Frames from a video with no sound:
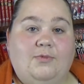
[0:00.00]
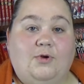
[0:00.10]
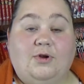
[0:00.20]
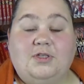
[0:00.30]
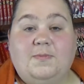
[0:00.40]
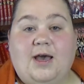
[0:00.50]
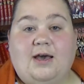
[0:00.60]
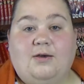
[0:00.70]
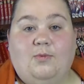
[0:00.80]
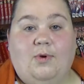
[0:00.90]
or it's
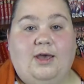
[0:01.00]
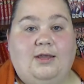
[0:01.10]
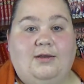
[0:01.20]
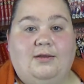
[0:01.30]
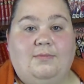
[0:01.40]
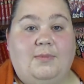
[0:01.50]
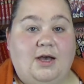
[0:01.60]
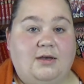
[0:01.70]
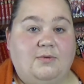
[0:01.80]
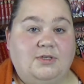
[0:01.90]
back when
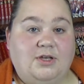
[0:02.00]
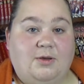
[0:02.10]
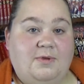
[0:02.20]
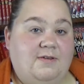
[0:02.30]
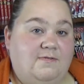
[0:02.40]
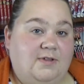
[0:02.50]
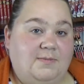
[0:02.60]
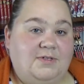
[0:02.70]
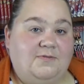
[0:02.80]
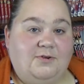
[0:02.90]
manga was all being
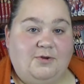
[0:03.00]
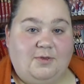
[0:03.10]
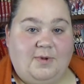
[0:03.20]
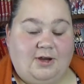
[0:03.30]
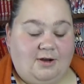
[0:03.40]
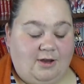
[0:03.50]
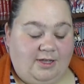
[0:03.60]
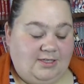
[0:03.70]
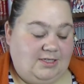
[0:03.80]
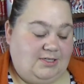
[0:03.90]
flipped for North American
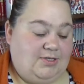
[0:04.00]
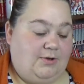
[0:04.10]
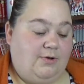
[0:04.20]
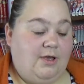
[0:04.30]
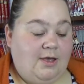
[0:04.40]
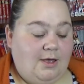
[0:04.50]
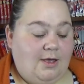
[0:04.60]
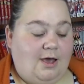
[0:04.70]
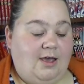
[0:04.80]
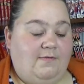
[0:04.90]
audiences. So
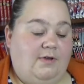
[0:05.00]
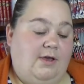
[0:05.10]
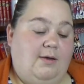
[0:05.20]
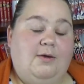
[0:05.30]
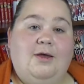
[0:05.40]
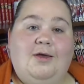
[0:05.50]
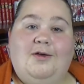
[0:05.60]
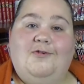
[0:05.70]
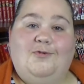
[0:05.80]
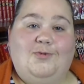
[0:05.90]
I have a
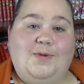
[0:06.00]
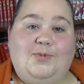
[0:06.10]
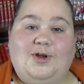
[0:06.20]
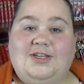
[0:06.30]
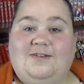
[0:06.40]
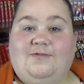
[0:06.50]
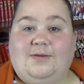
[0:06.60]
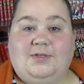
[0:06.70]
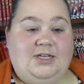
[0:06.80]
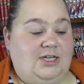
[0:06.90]
reprinted
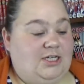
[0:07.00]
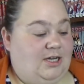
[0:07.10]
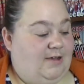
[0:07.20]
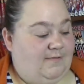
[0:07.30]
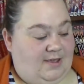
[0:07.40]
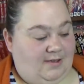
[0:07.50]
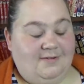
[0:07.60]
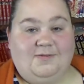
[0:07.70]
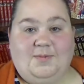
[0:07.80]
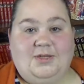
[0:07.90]
flipped edition of a
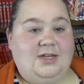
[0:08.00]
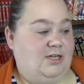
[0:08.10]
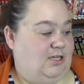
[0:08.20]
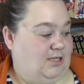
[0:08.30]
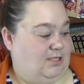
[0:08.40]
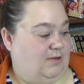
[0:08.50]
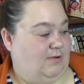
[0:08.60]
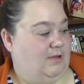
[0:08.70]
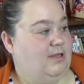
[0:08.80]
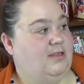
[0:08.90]
flipped edition.
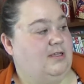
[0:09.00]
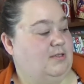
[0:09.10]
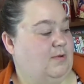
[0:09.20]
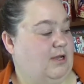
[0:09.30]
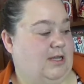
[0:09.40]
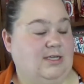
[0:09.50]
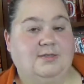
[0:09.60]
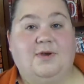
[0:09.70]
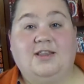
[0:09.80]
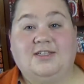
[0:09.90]
So this one
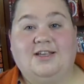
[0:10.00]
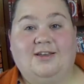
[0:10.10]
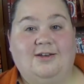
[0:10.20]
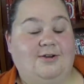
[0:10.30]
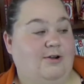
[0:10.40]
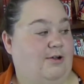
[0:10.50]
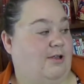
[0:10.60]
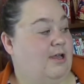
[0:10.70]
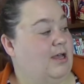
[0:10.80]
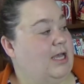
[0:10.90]
is My the Psychic
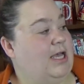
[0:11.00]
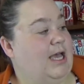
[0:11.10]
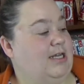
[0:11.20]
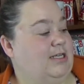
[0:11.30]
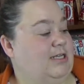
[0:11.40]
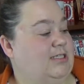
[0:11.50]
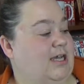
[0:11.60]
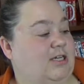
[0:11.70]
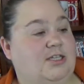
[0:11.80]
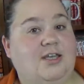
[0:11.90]
Girl, and it is
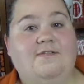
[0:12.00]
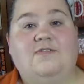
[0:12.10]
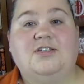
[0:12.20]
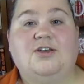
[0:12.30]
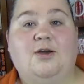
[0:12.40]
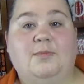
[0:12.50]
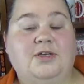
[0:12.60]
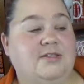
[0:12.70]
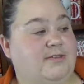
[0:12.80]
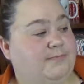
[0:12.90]
actually Viz
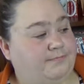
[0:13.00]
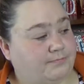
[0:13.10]
Comics